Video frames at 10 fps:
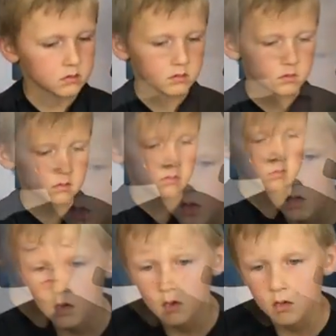
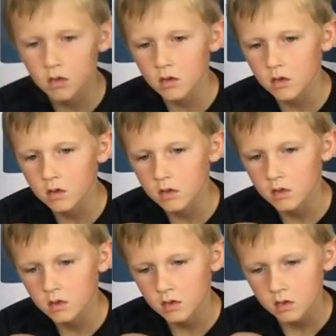
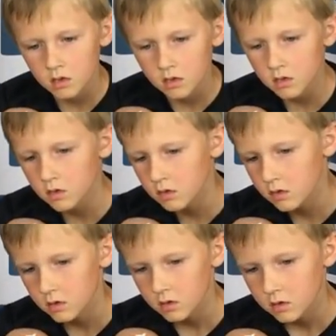
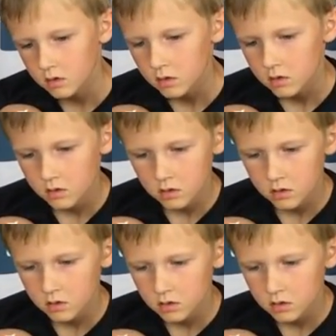No words are spoken by the person on screen.